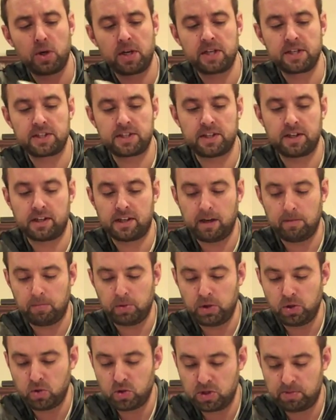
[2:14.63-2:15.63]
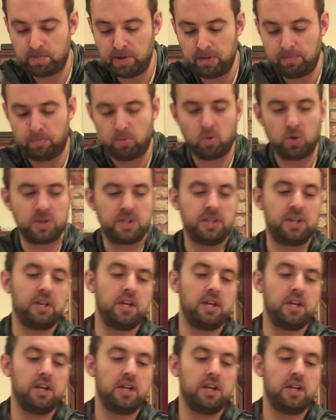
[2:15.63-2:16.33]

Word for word: there's a couple USB ports in